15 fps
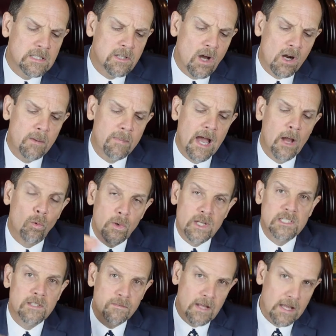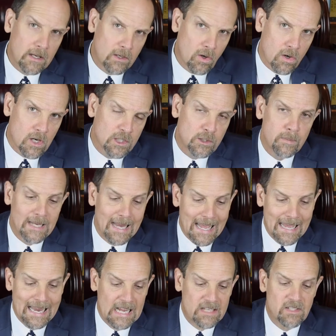to talk about writs of garnishment
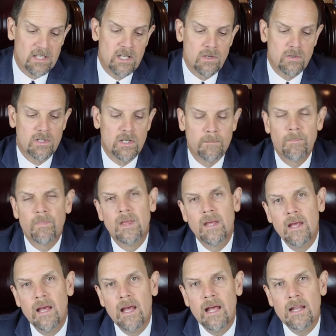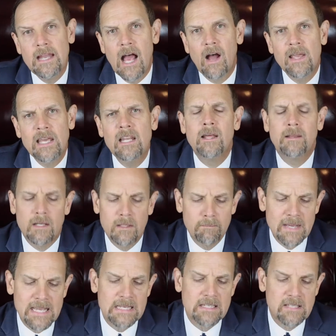and execution. Now, in the
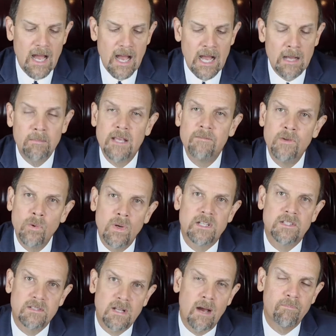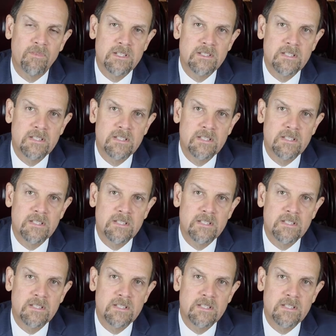meantime, if you want to stop this